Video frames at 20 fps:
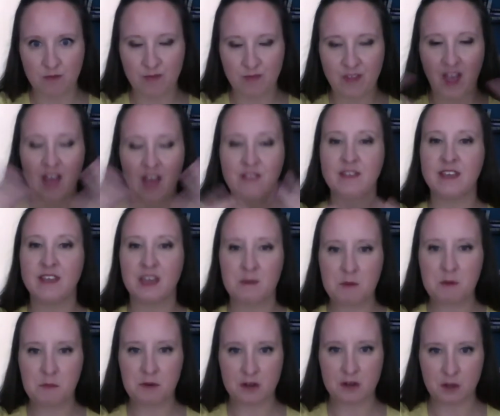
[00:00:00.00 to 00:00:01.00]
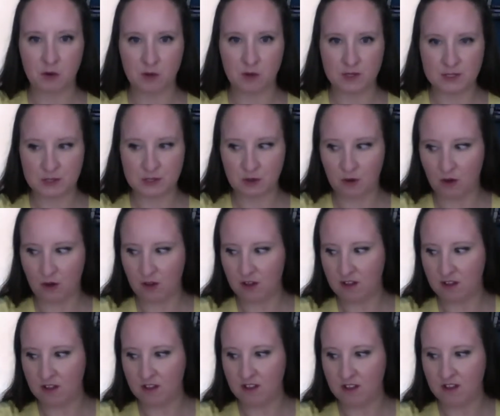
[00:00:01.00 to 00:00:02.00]
I think I'm a pretty old soul.
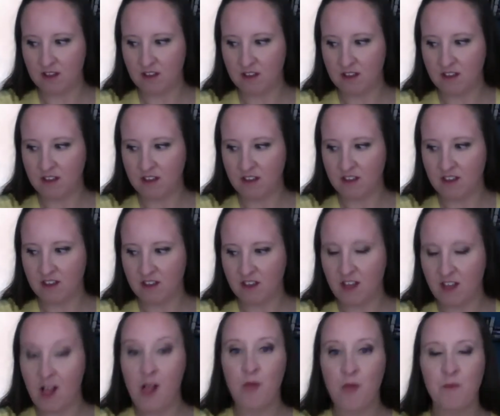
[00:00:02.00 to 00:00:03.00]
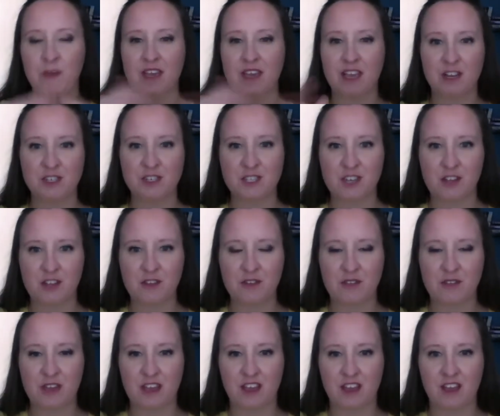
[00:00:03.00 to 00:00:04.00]
But here's another
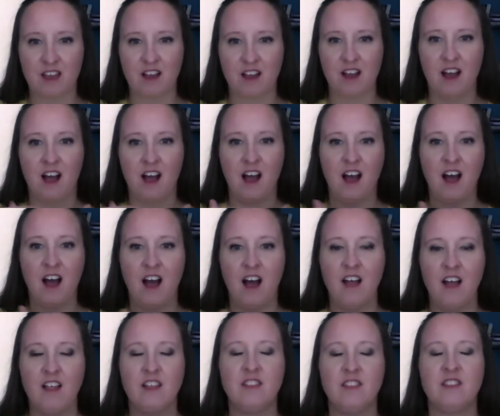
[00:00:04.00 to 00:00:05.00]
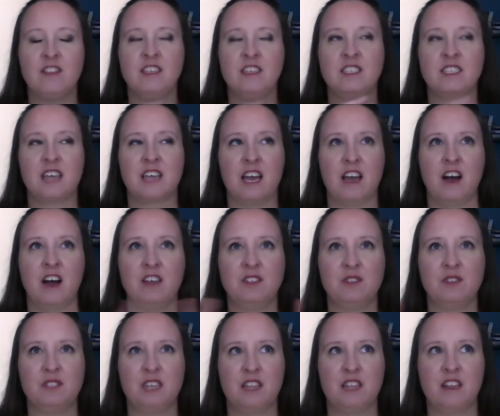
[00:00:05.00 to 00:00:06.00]
thing. This guy also
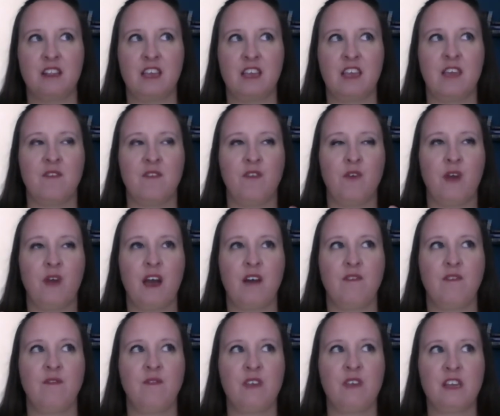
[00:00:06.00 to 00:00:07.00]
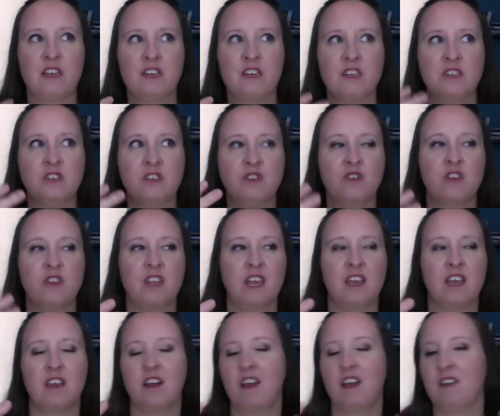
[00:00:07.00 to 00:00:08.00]
said that like if you have fears or
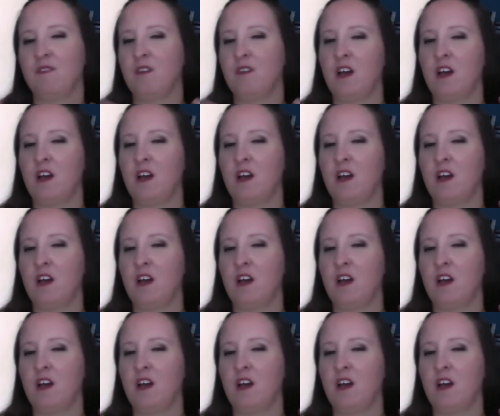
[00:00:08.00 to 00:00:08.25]
like kind of